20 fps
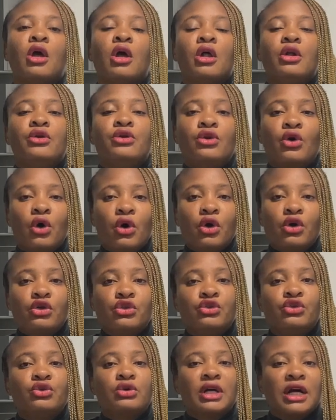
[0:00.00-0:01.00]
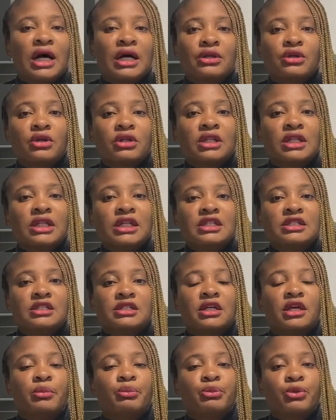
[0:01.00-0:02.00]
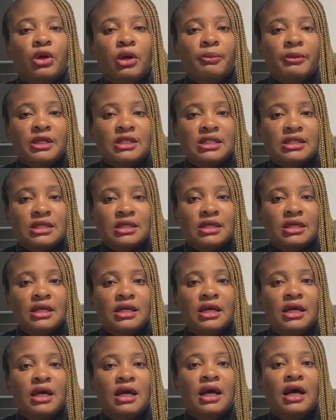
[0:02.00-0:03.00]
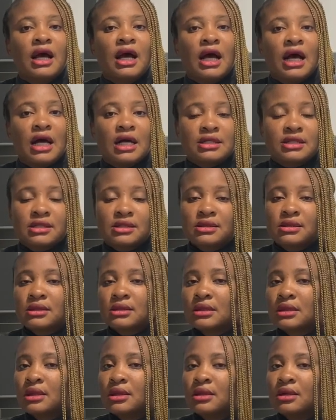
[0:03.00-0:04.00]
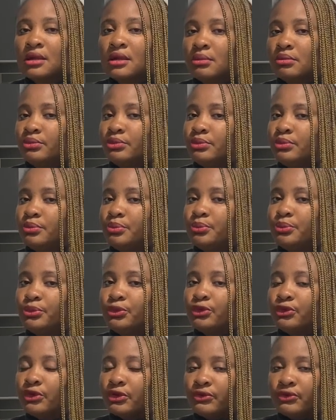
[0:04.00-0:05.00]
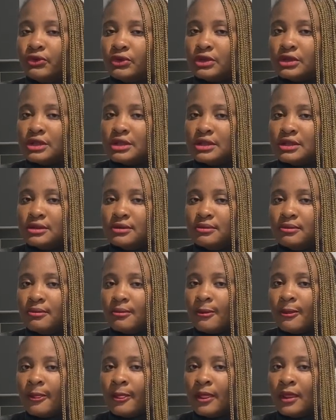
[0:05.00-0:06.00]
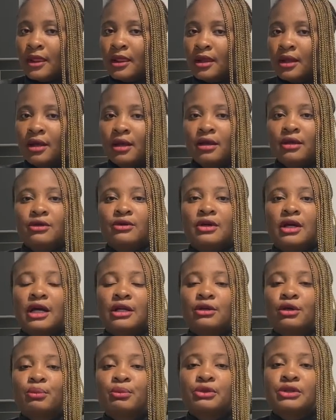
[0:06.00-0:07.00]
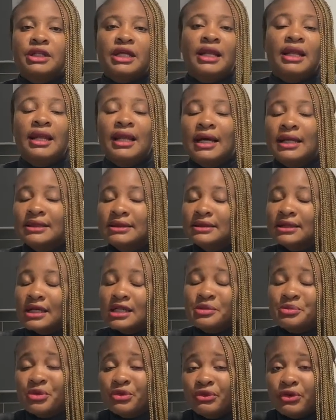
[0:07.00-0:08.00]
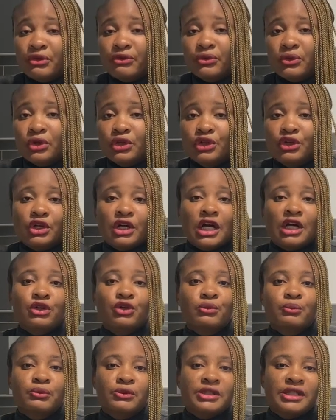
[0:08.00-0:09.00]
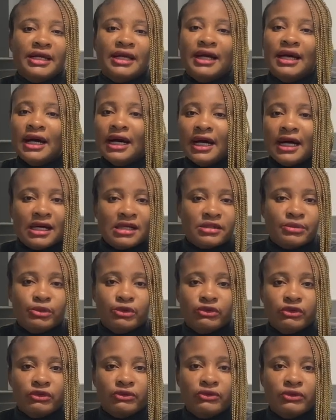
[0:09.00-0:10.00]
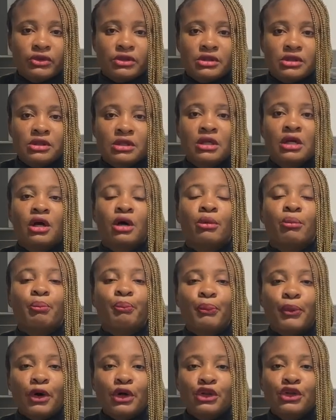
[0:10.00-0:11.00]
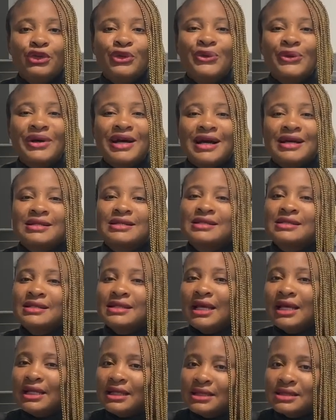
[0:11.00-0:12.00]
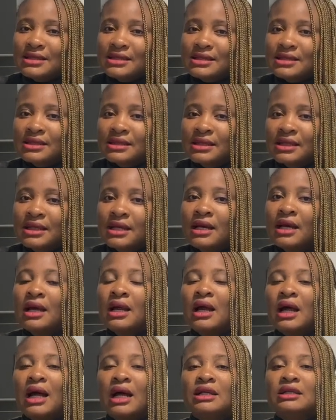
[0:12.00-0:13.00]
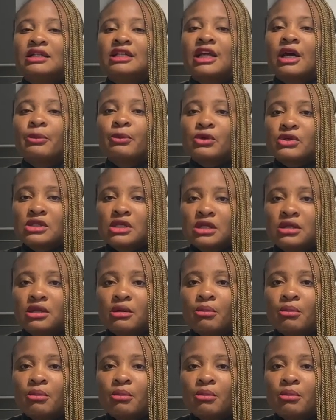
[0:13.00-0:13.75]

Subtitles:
No, you cannot list a property as proof of funds. You cannot put a land as proof of funds. You cannot put a car as proof of funds. But you can sell it and deposit the